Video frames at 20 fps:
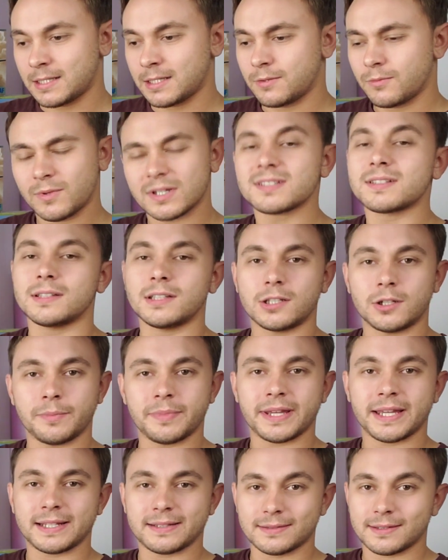was a little
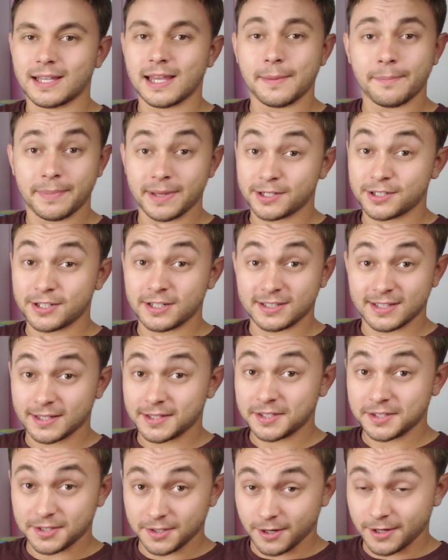bit ambitious at the
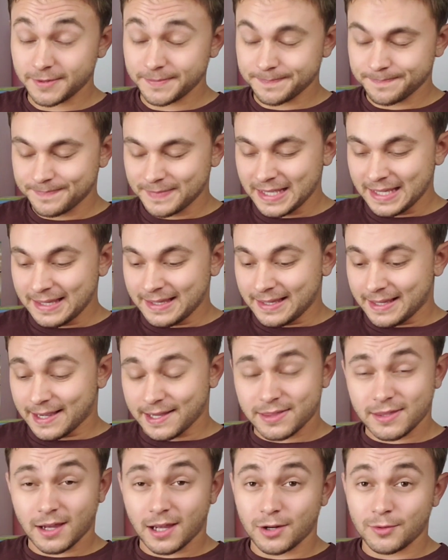start. I
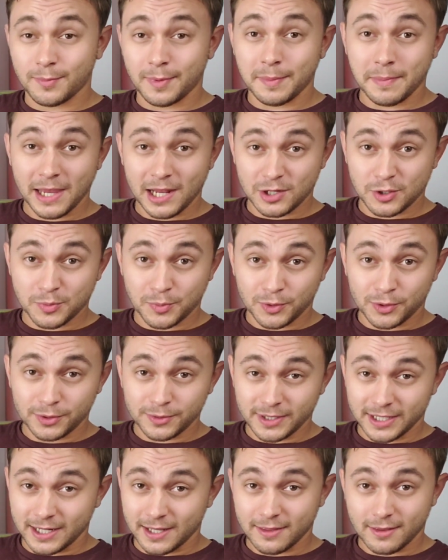thought it would be
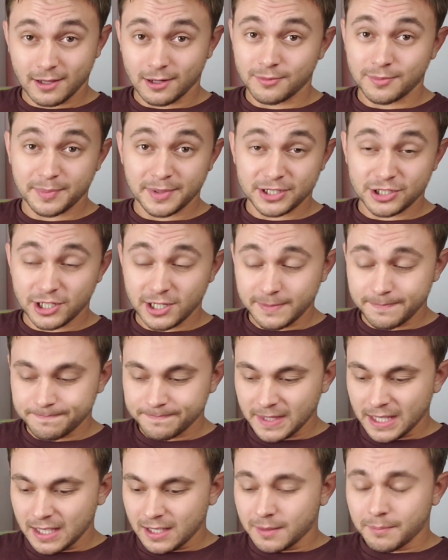manageable and I thought it would be cheap,
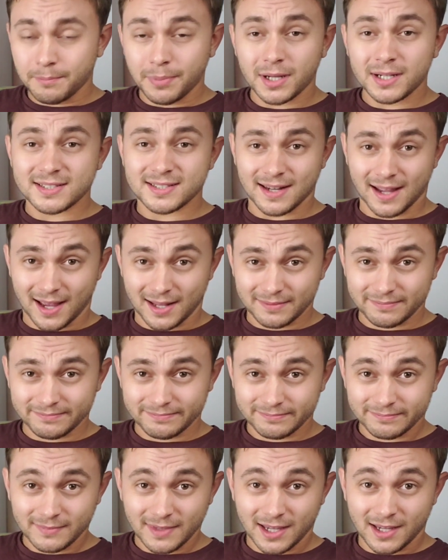but it's not.
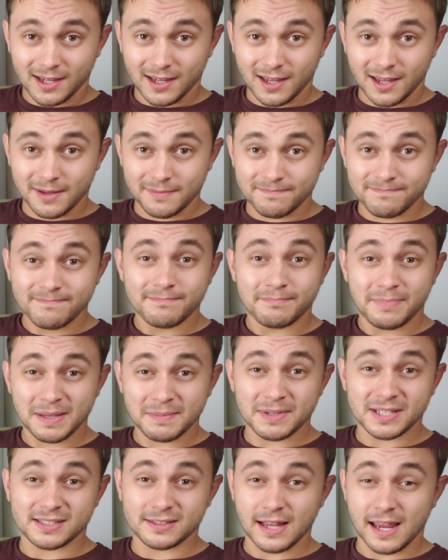
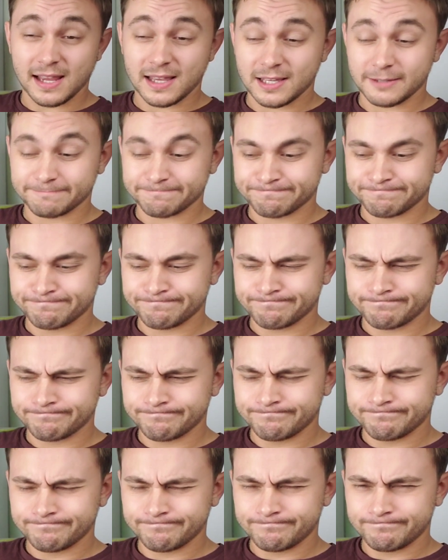Big mistake.
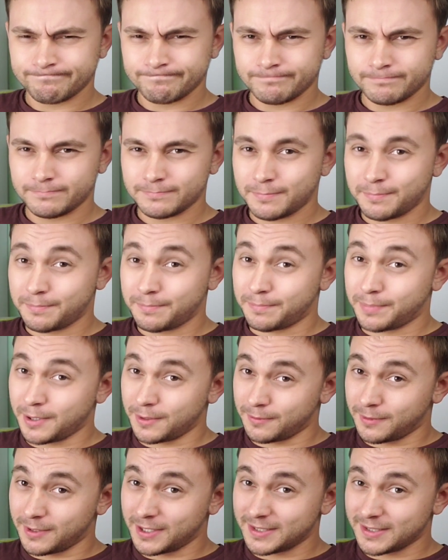
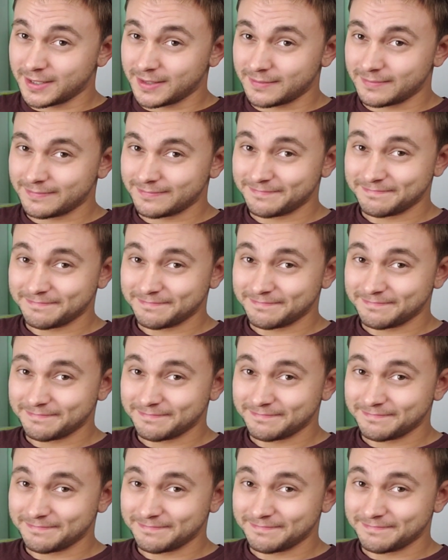But was it?